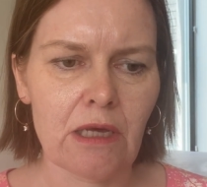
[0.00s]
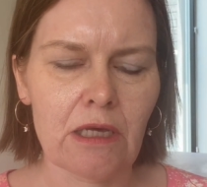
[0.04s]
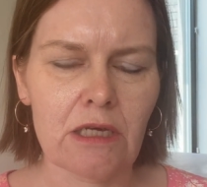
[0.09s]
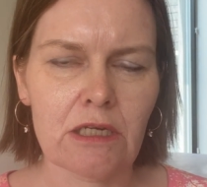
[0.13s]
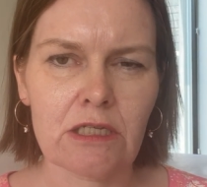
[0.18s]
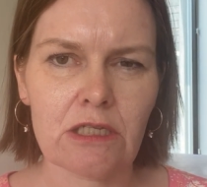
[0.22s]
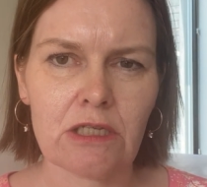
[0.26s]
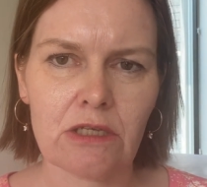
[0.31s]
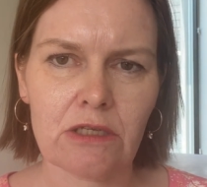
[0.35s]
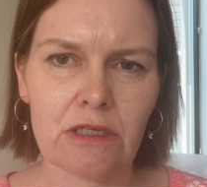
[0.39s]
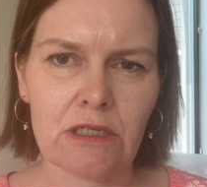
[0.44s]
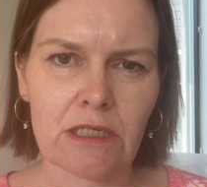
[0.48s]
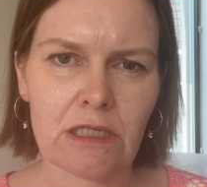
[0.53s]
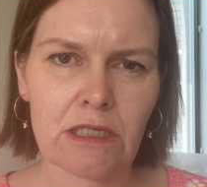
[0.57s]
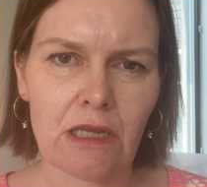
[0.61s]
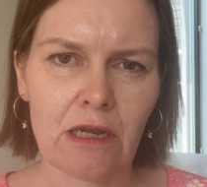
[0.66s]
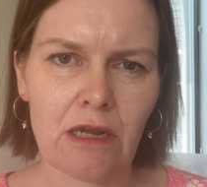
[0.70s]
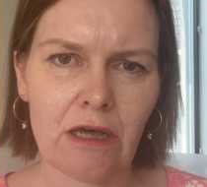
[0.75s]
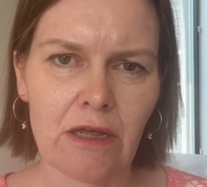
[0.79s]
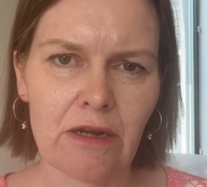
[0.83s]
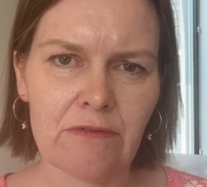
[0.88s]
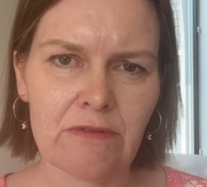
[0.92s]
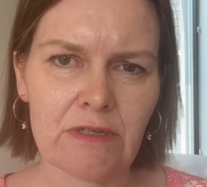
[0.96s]
So there's a
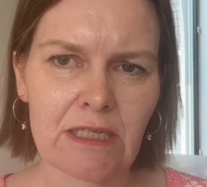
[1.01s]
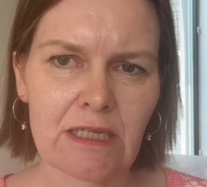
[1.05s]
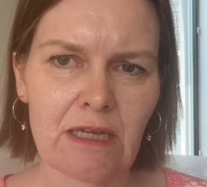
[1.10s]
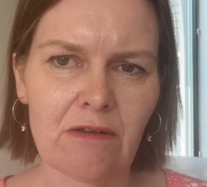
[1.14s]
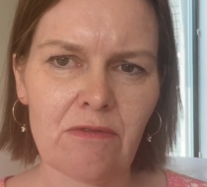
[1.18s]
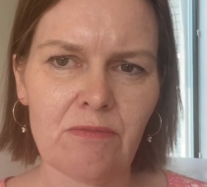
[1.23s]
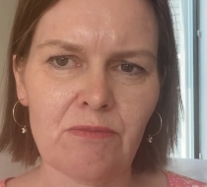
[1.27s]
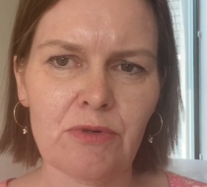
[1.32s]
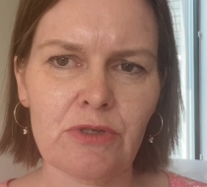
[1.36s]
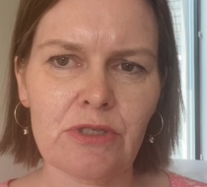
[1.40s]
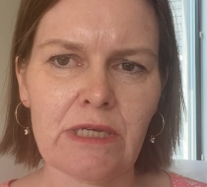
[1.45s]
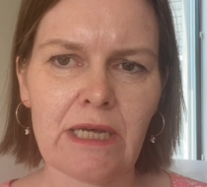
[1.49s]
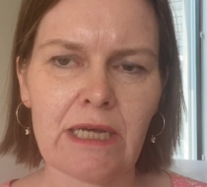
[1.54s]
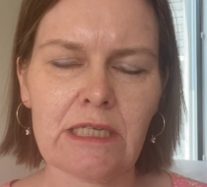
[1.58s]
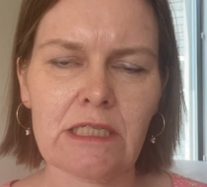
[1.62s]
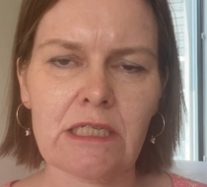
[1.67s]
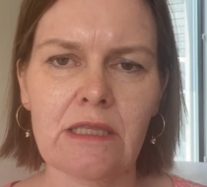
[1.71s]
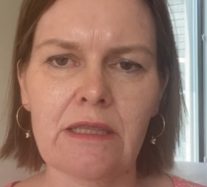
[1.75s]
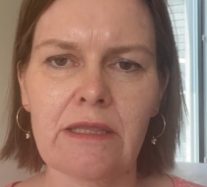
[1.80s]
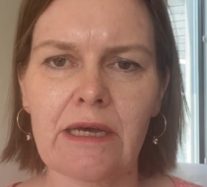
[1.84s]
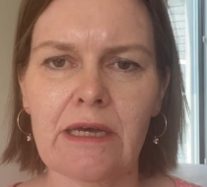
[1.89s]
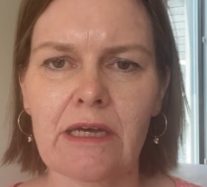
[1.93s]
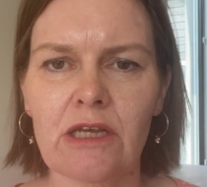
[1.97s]
lot of
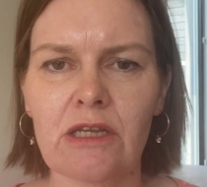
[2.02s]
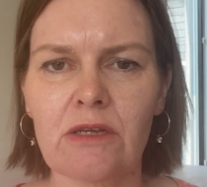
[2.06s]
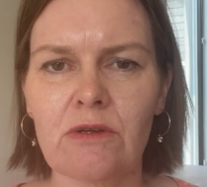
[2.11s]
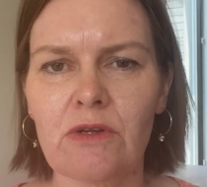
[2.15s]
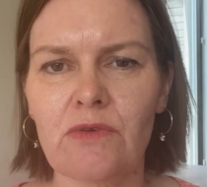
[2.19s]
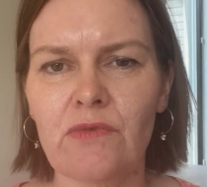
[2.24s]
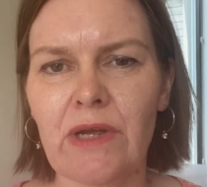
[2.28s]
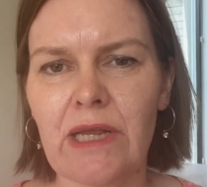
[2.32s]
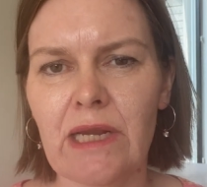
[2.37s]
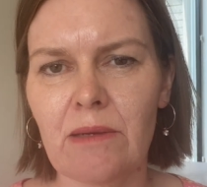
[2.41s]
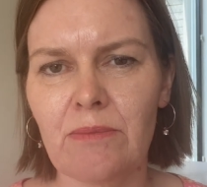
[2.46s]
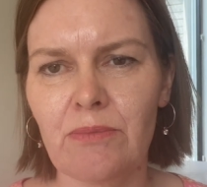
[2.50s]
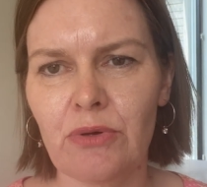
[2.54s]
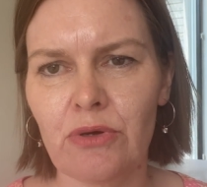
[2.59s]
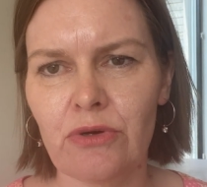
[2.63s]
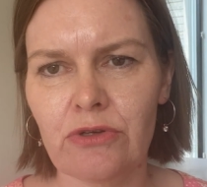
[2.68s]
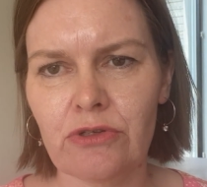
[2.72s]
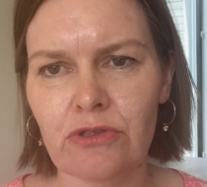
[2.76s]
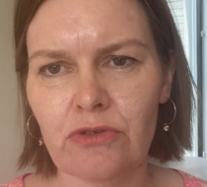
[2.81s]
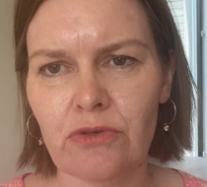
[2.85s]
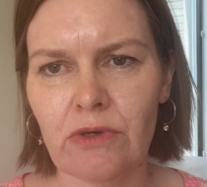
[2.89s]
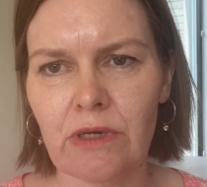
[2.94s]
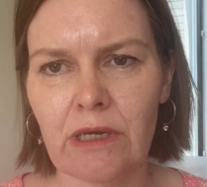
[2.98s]
self-protection that can really
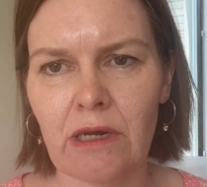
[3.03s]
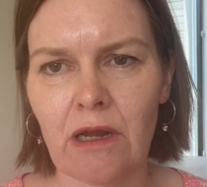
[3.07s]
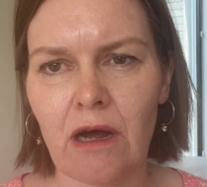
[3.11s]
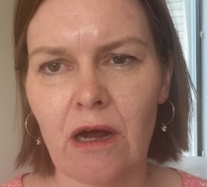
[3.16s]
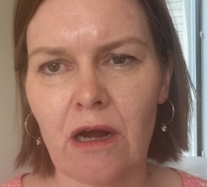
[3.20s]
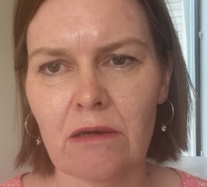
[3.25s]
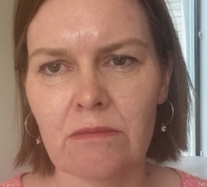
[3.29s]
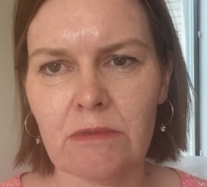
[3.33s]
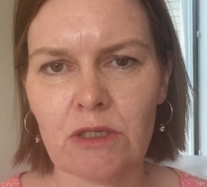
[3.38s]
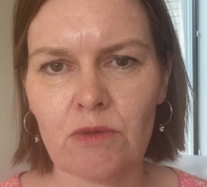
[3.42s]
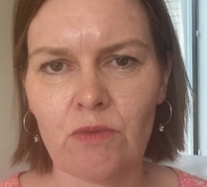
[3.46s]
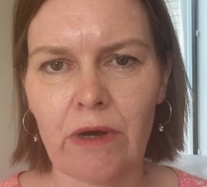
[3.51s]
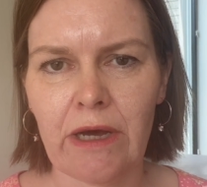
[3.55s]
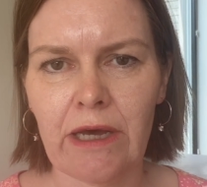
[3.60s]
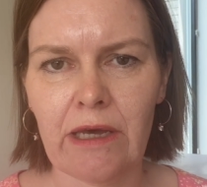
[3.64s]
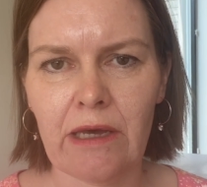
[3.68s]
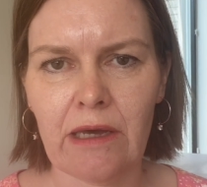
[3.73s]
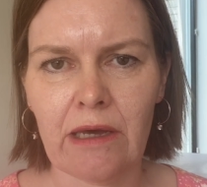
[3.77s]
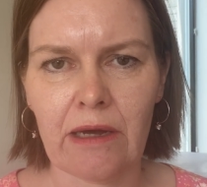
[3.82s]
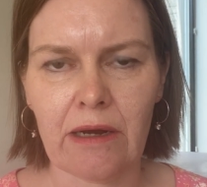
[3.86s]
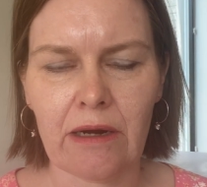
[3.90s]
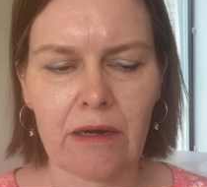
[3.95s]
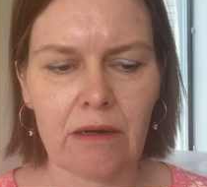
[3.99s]
put you in harm's way
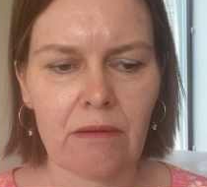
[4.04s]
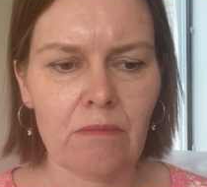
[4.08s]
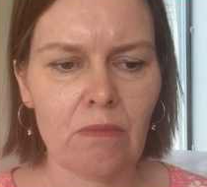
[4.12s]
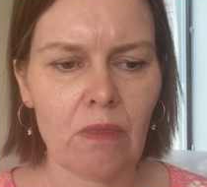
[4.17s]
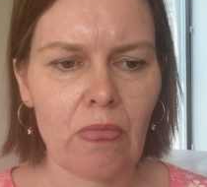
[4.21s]
here.